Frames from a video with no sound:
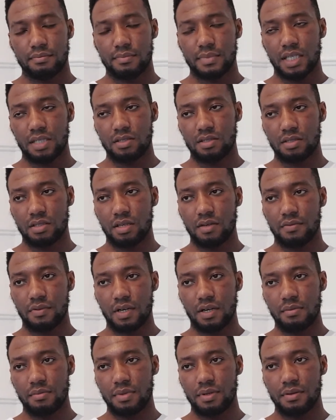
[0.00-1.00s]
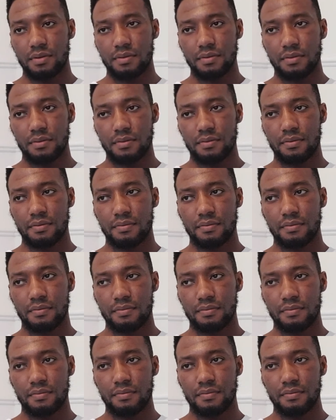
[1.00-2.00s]
They just give up.
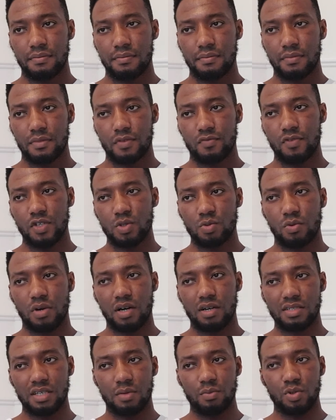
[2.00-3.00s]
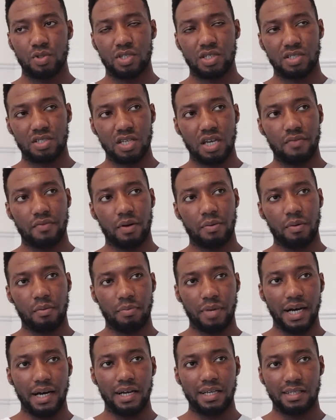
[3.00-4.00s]
The reason why I was able to save up and
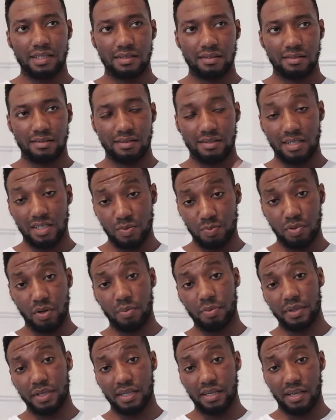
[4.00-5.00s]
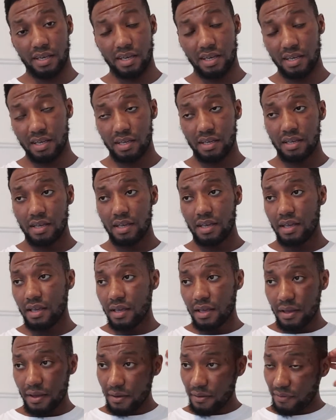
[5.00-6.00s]
buy this property here,
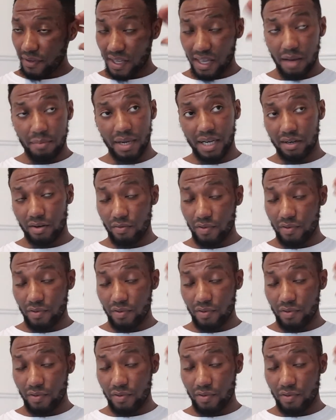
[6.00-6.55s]
forget about the